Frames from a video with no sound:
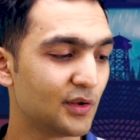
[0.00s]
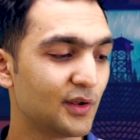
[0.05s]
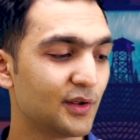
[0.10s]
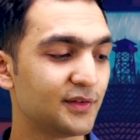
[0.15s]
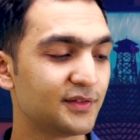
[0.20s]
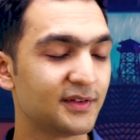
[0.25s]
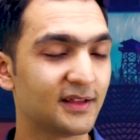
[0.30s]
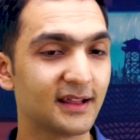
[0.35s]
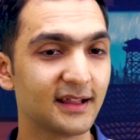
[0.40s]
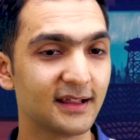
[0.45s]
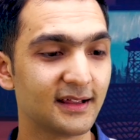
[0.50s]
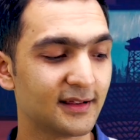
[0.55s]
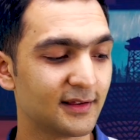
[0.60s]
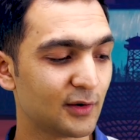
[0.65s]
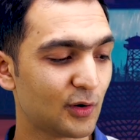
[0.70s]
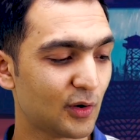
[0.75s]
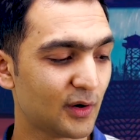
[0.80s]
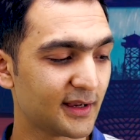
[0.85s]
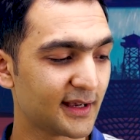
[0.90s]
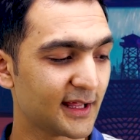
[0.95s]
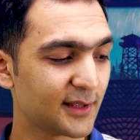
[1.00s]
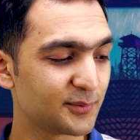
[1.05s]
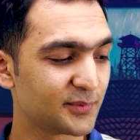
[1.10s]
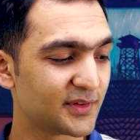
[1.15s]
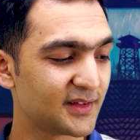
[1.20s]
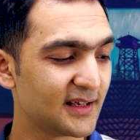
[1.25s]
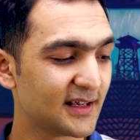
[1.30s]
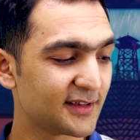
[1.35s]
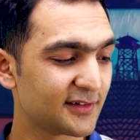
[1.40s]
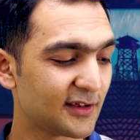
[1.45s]
See, when I
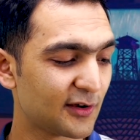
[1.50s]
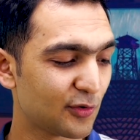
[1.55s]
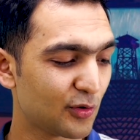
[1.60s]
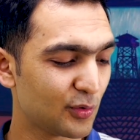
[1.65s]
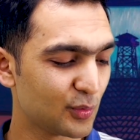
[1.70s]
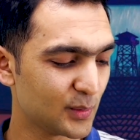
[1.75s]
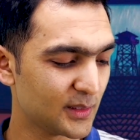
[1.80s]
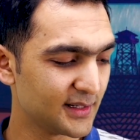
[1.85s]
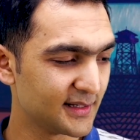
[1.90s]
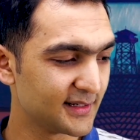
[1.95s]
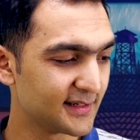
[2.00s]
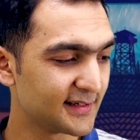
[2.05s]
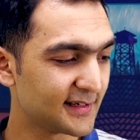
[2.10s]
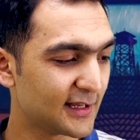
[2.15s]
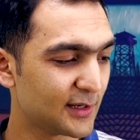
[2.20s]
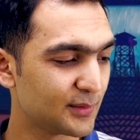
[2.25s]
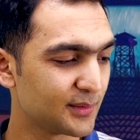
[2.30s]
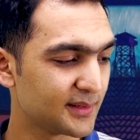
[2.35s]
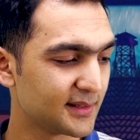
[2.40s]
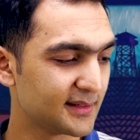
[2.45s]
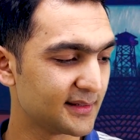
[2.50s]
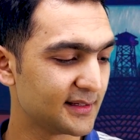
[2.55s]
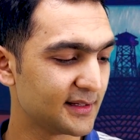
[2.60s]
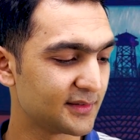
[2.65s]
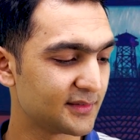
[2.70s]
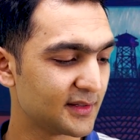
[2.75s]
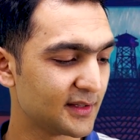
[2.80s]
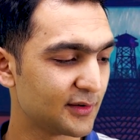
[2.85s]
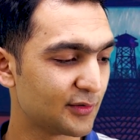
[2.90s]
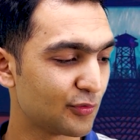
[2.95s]
select the wrong one, now they
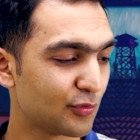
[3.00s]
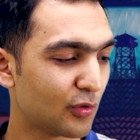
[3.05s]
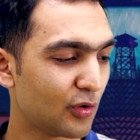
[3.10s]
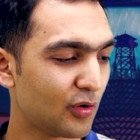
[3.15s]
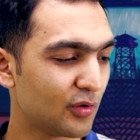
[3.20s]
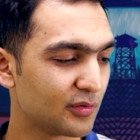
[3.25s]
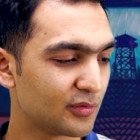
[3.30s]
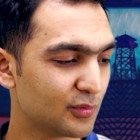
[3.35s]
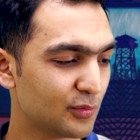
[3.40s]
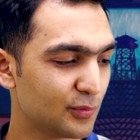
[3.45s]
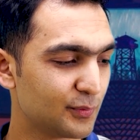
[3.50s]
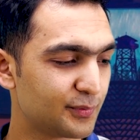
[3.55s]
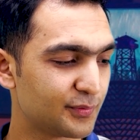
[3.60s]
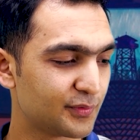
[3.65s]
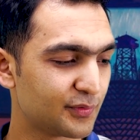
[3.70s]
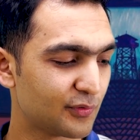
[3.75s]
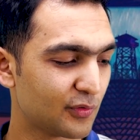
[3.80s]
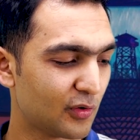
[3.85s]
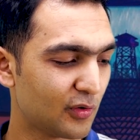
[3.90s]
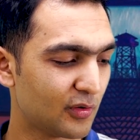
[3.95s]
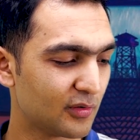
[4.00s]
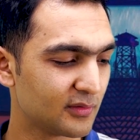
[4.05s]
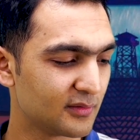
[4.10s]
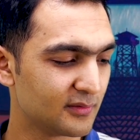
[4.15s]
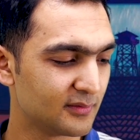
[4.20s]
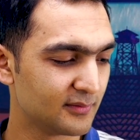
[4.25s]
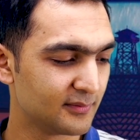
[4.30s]
say wrong. Oops, wrong.